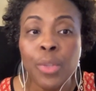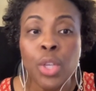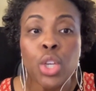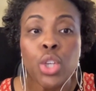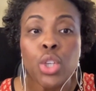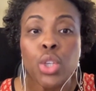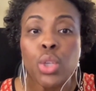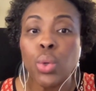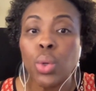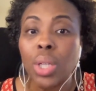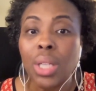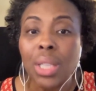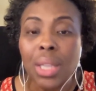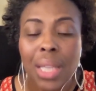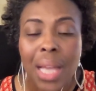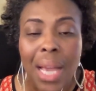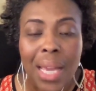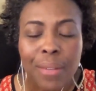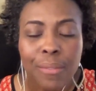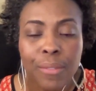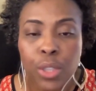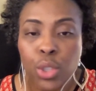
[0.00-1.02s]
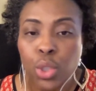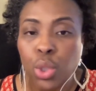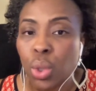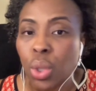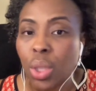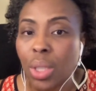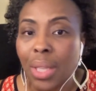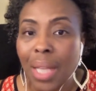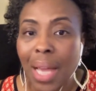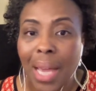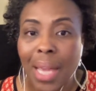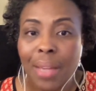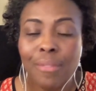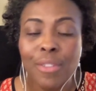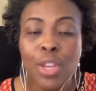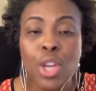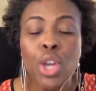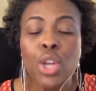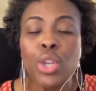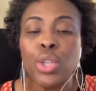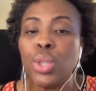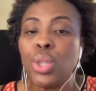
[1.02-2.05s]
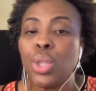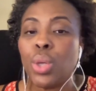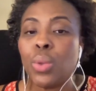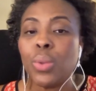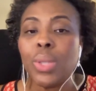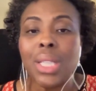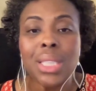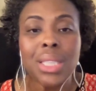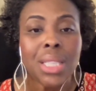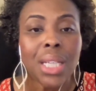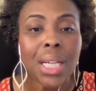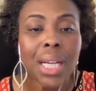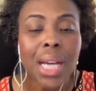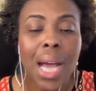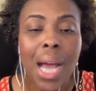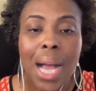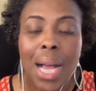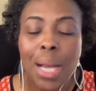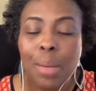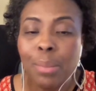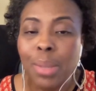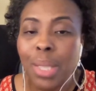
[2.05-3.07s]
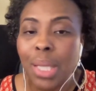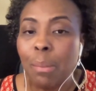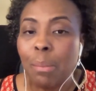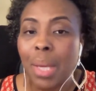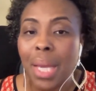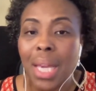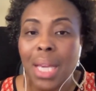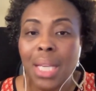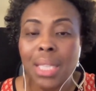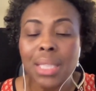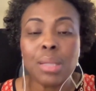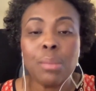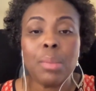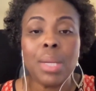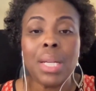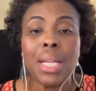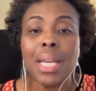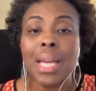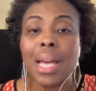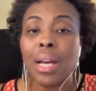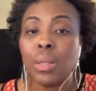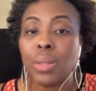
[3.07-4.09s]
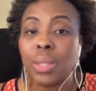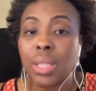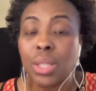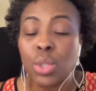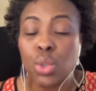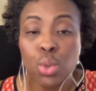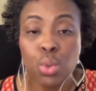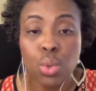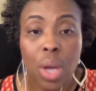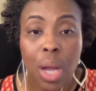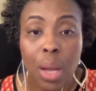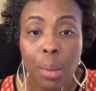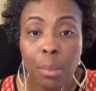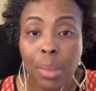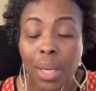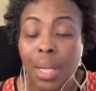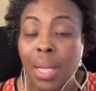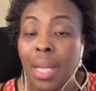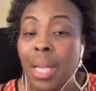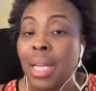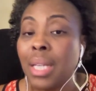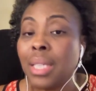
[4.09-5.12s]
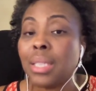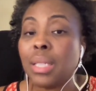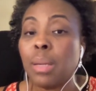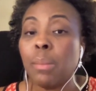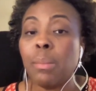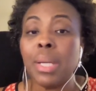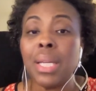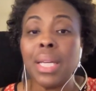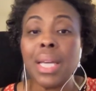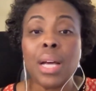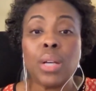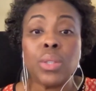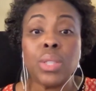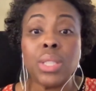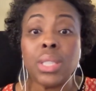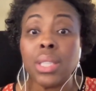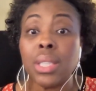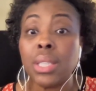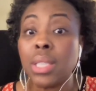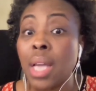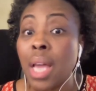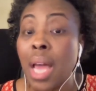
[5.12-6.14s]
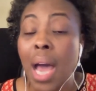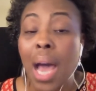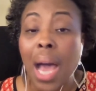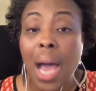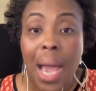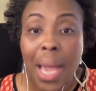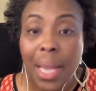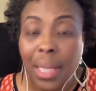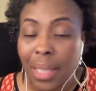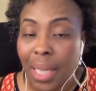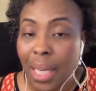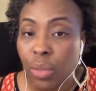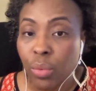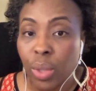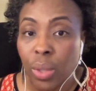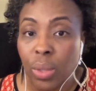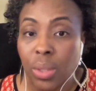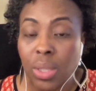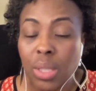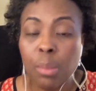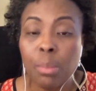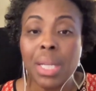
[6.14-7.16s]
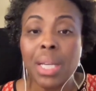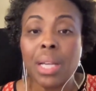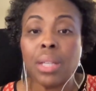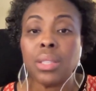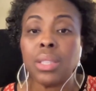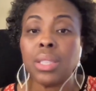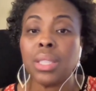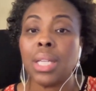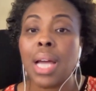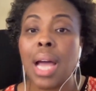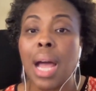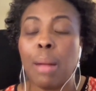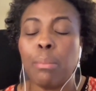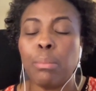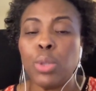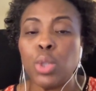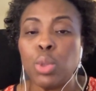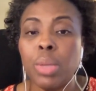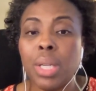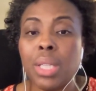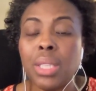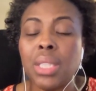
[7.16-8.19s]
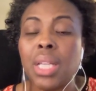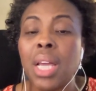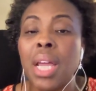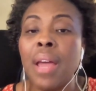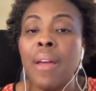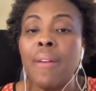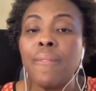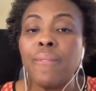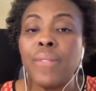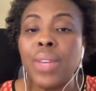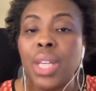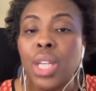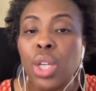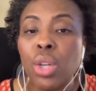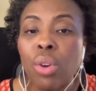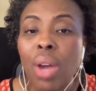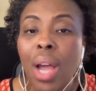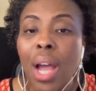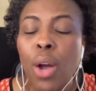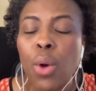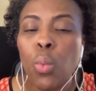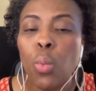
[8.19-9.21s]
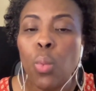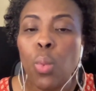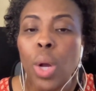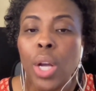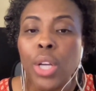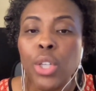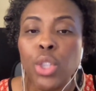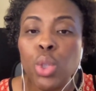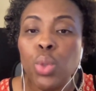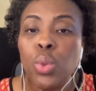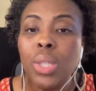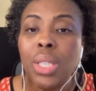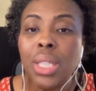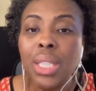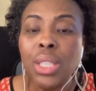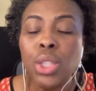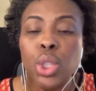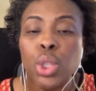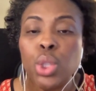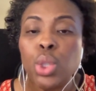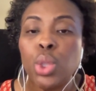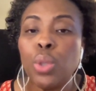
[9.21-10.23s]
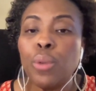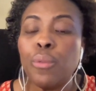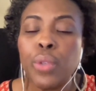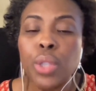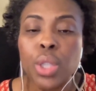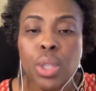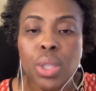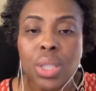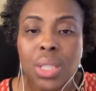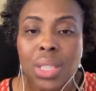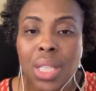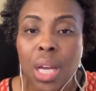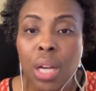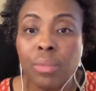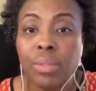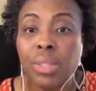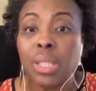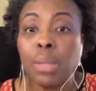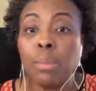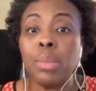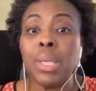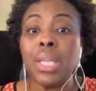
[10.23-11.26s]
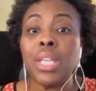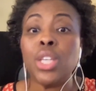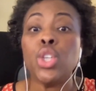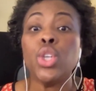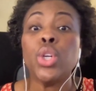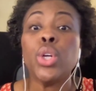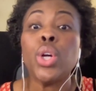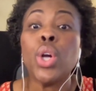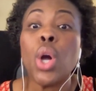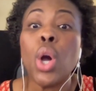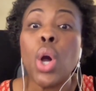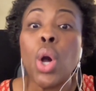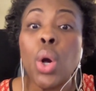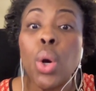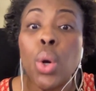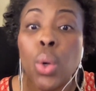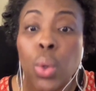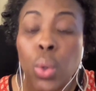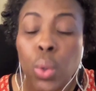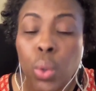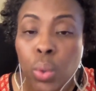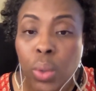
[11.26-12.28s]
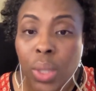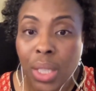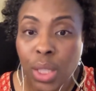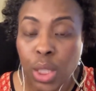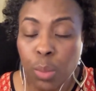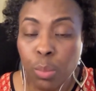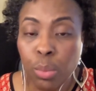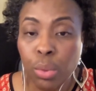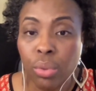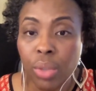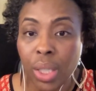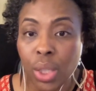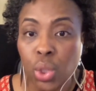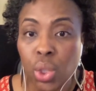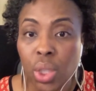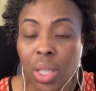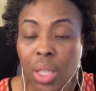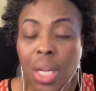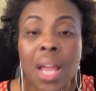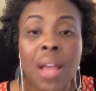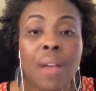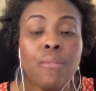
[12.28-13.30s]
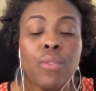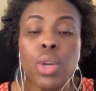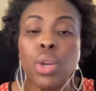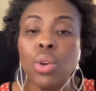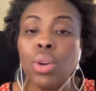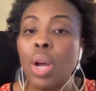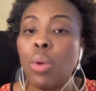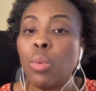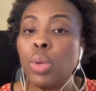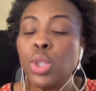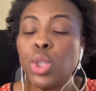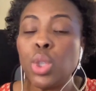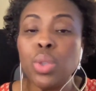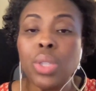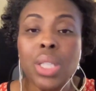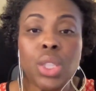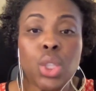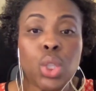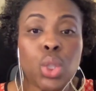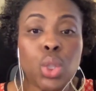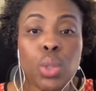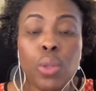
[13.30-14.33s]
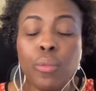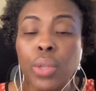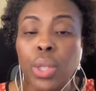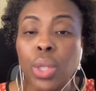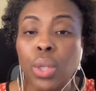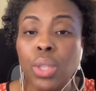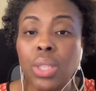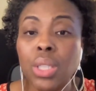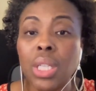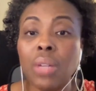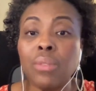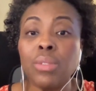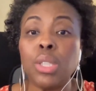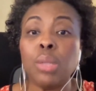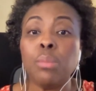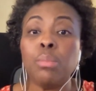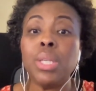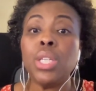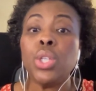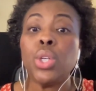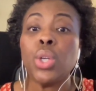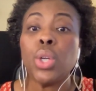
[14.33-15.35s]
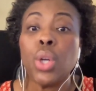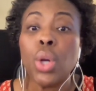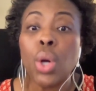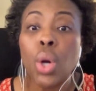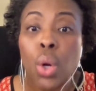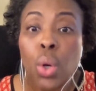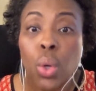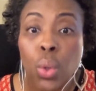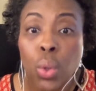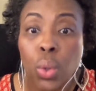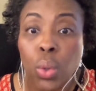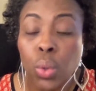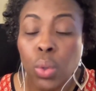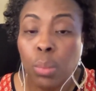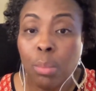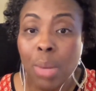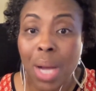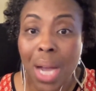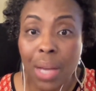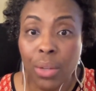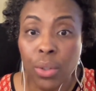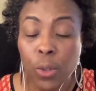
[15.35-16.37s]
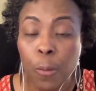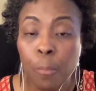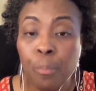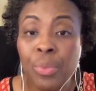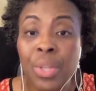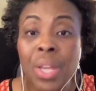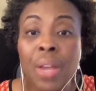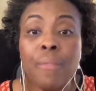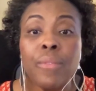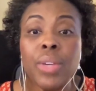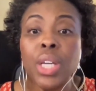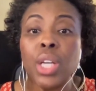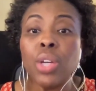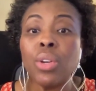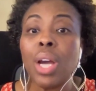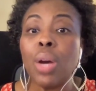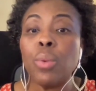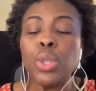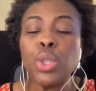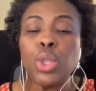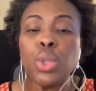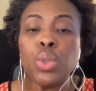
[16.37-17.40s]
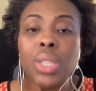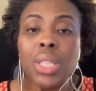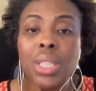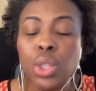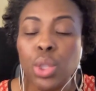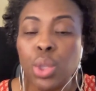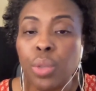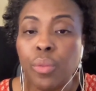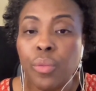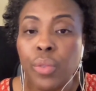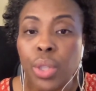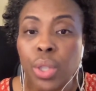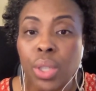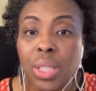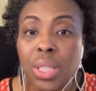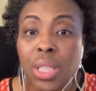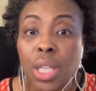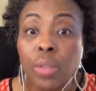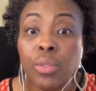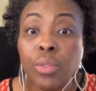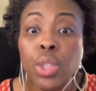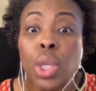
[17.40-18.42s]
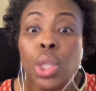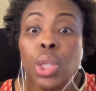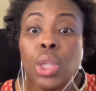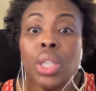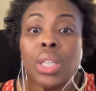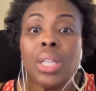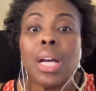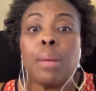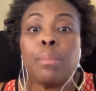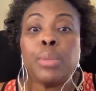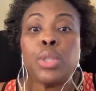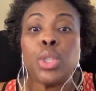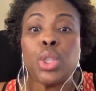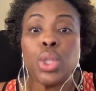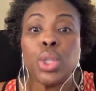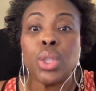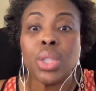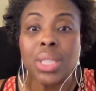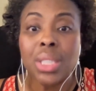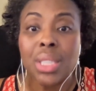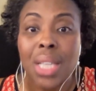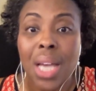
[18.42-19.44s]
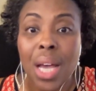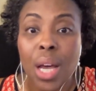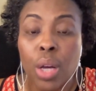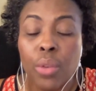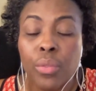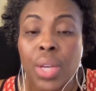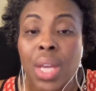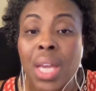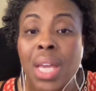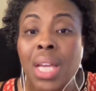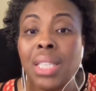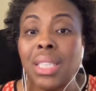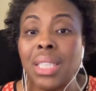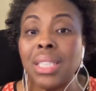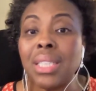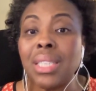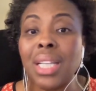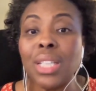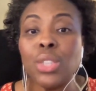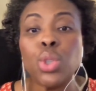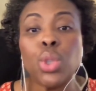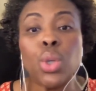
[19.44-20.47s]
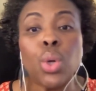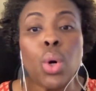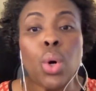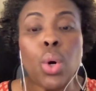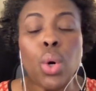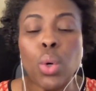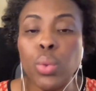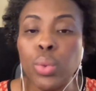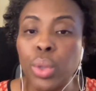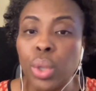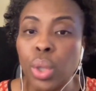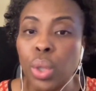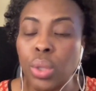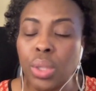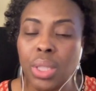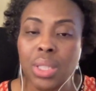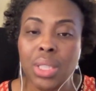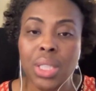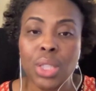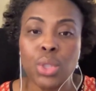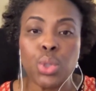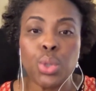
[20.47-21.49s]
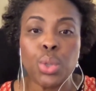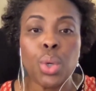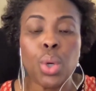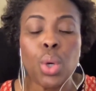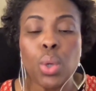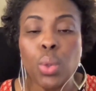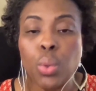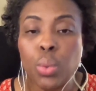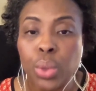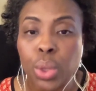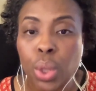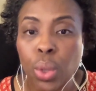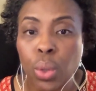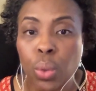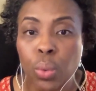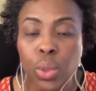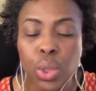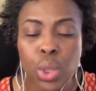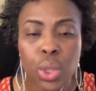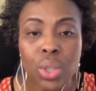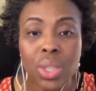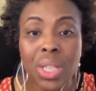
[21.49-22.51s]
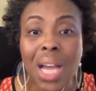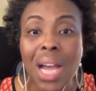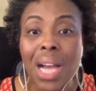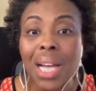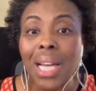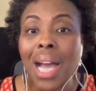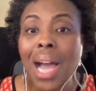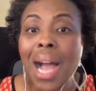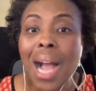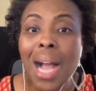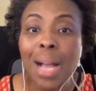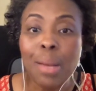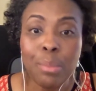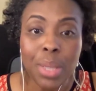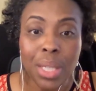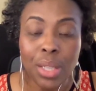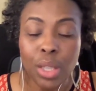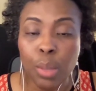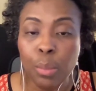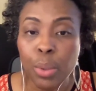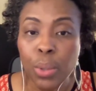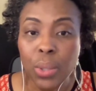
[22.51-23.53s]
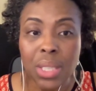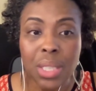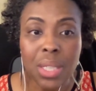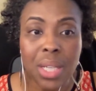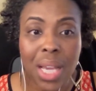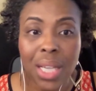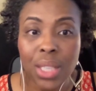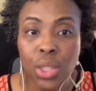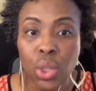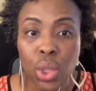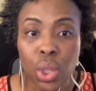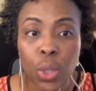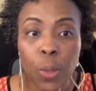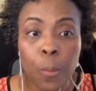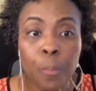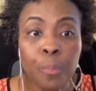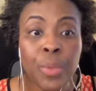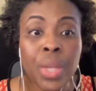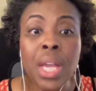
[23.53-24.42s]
Your life is your life. You don't need to copy and paste somebody else's drama, somebody else's highlight reel, somebody else's accomplishments. Figure out what you need to do for yourself to be your own inspiration. Figure out what you need to do for yourself to be your own model. Figure out what you need to do for yourself to look up to yourself, to set your own goals, to set your own tone. So you're not copying the person next to you.